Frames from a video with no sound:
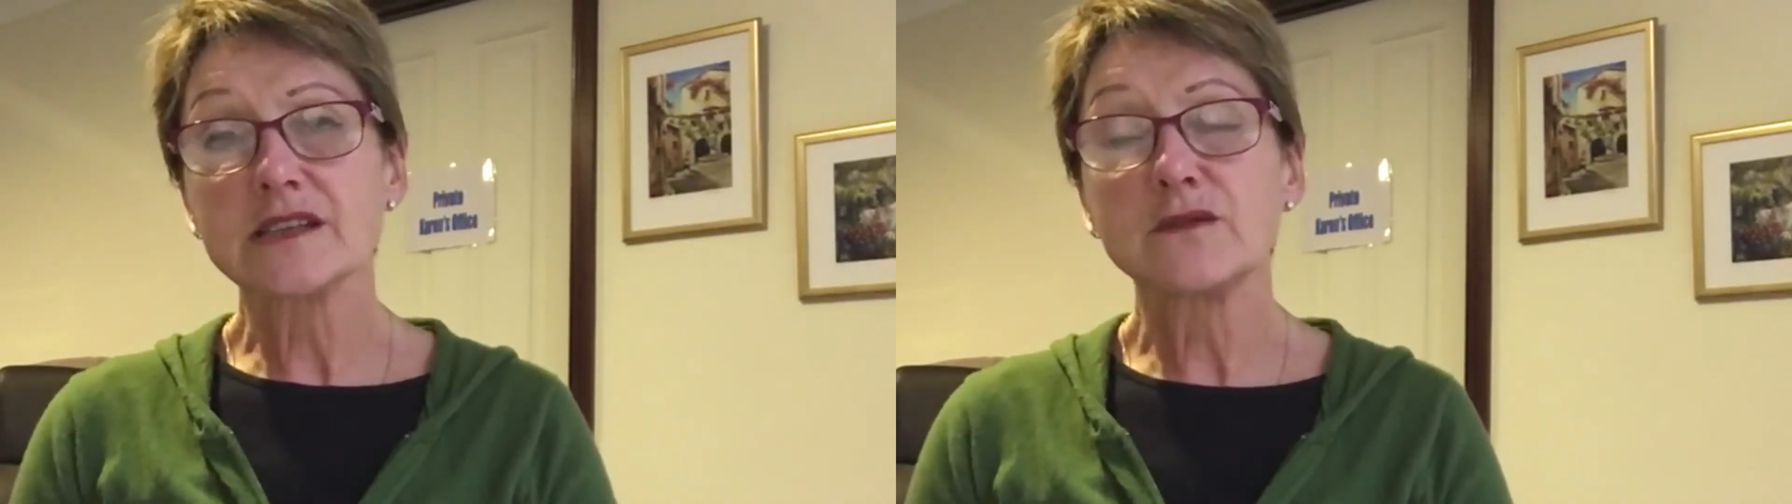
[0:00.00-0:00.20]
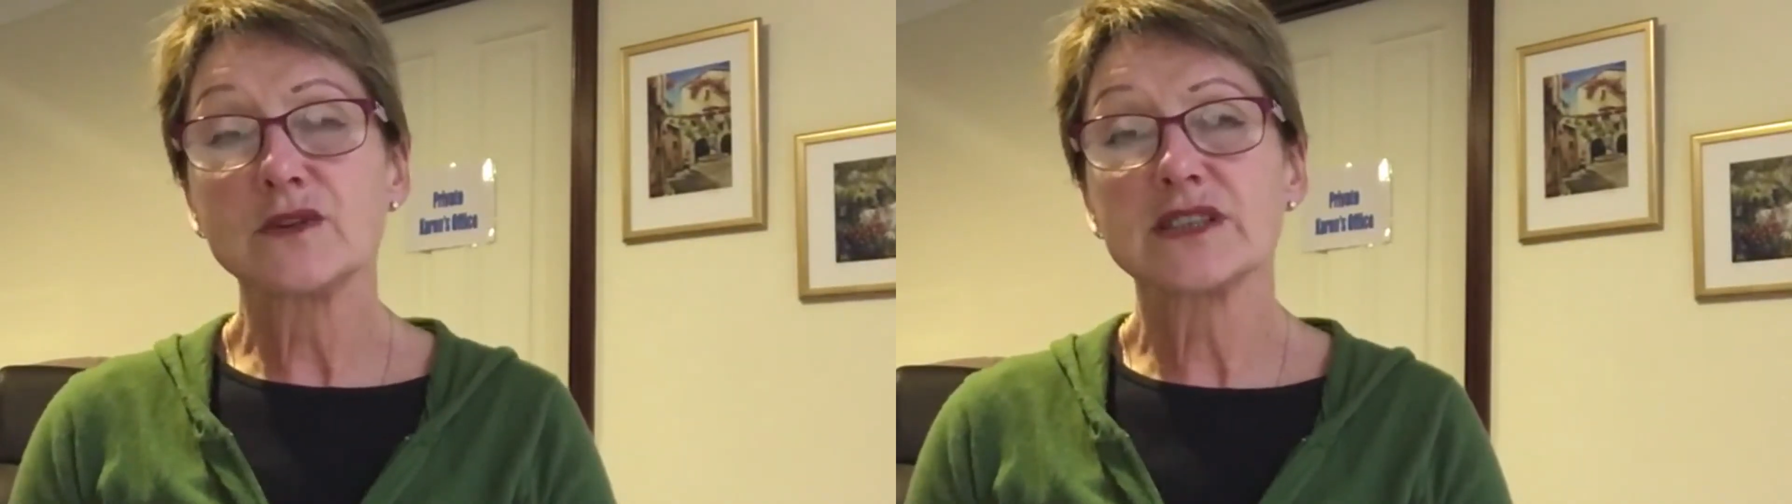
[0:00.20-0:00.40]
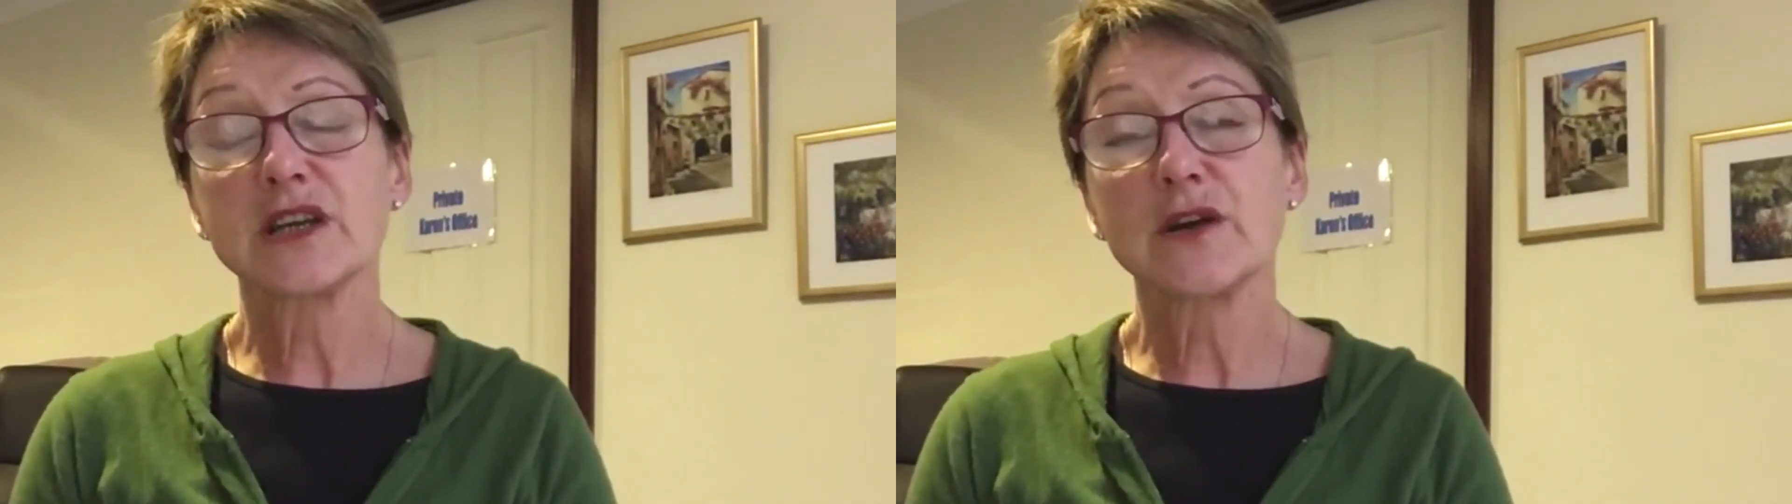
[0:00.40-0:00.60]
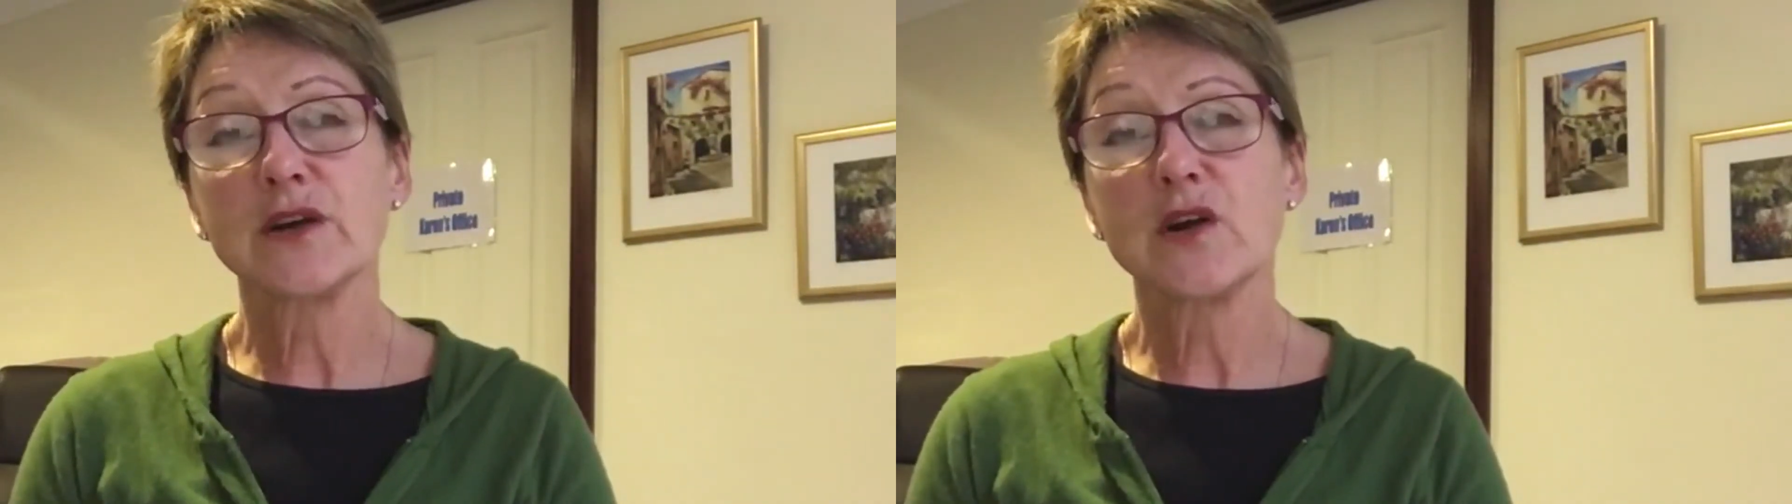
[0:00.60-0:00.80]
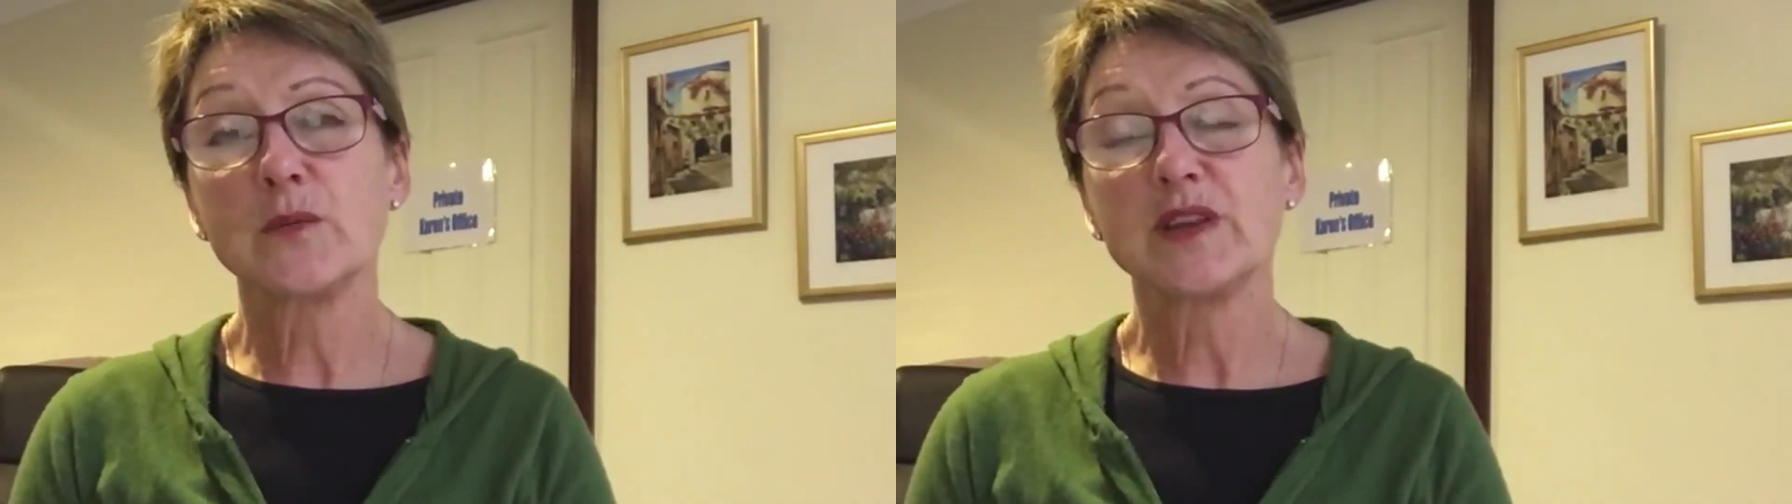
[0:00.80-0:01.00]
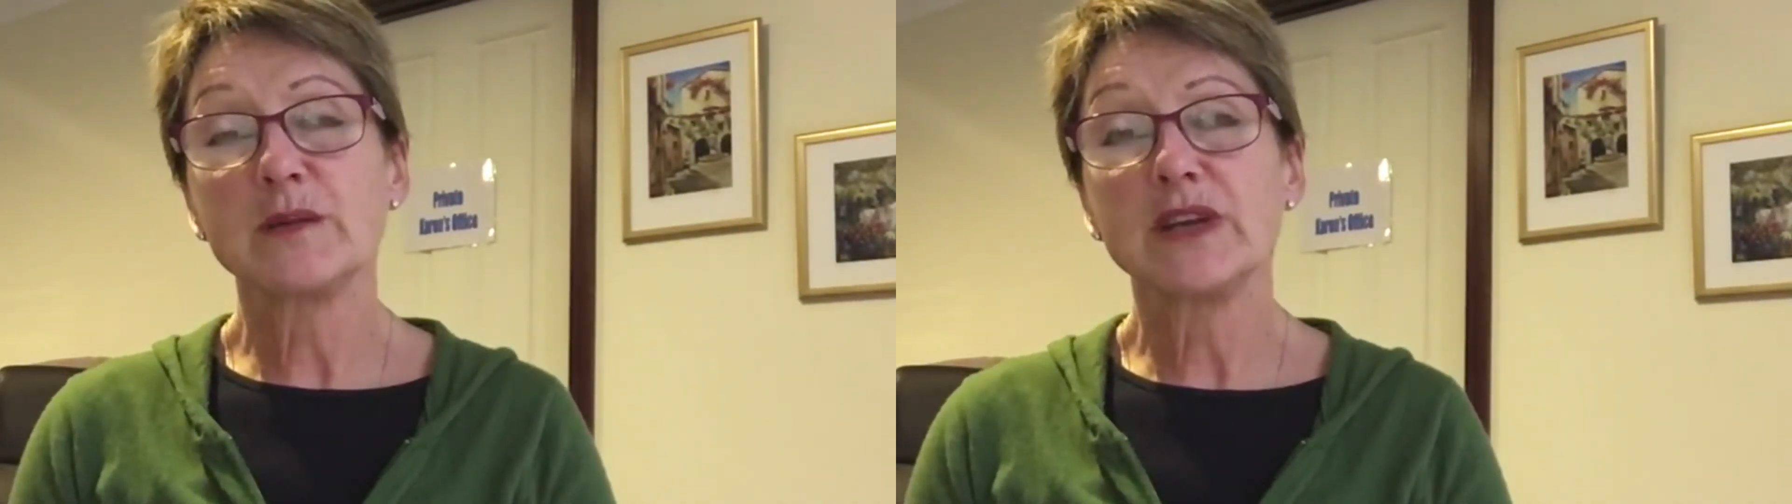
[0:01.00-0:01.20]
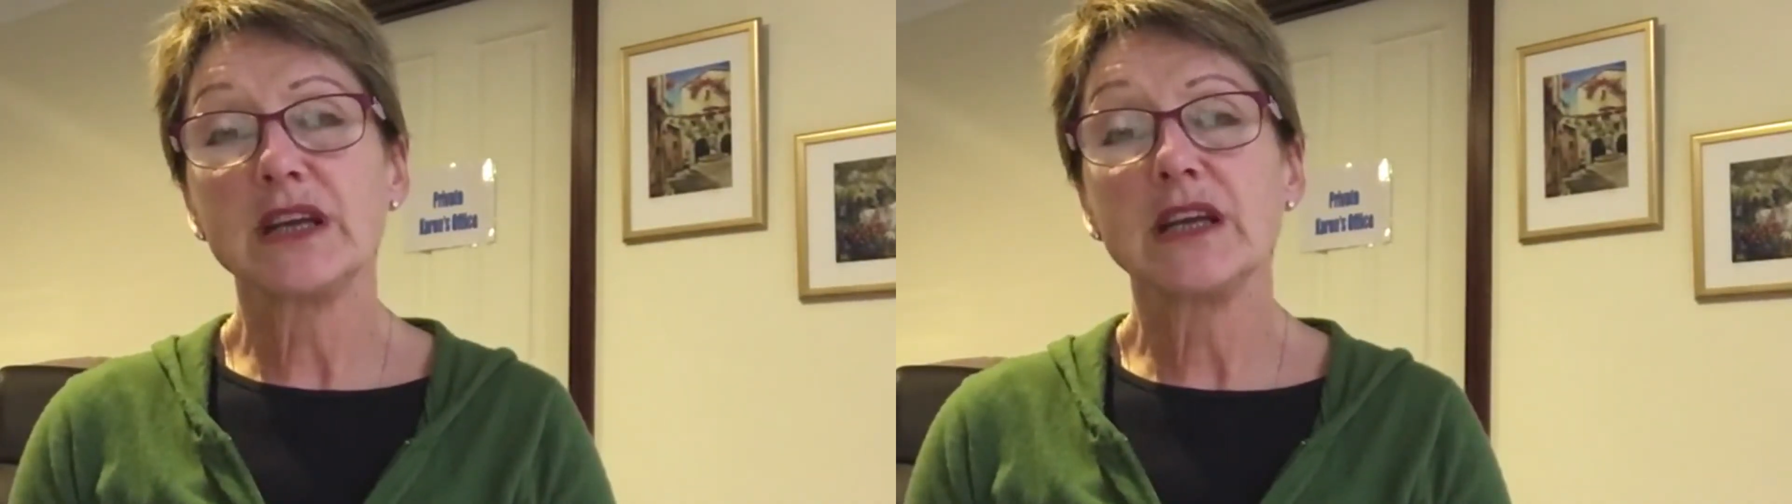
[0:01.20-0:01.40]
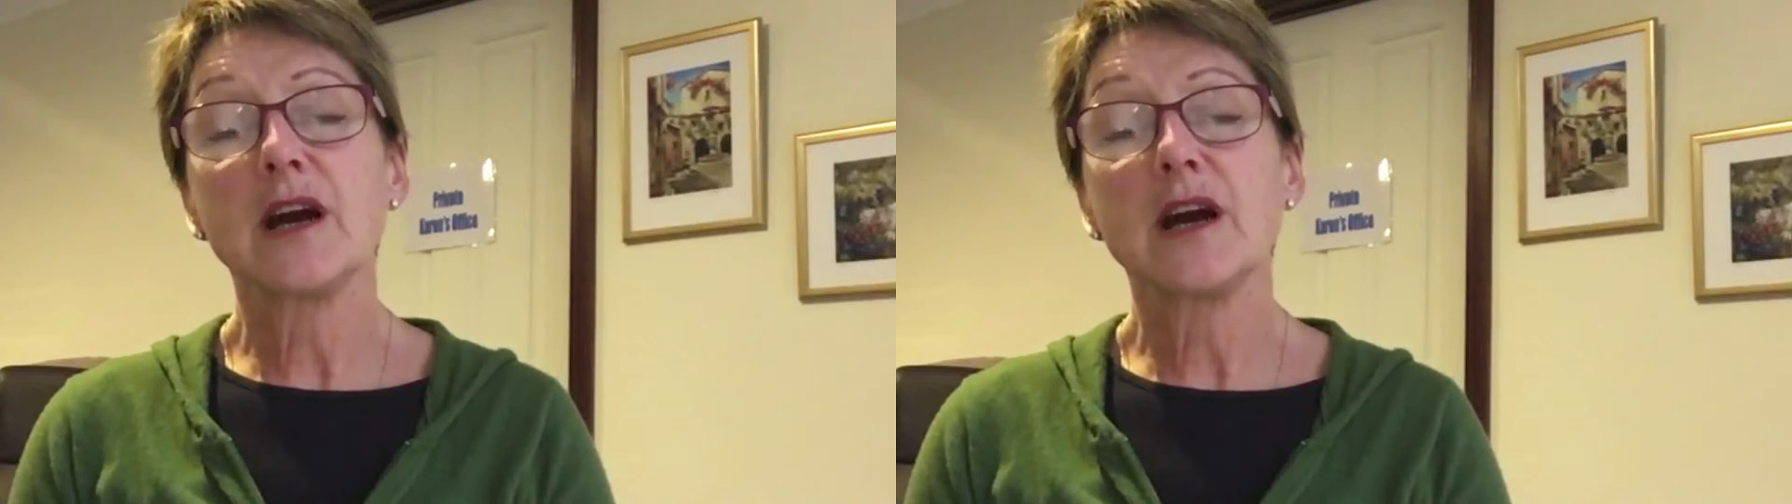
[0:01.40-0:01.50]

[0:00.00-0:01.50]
of what's going on with me.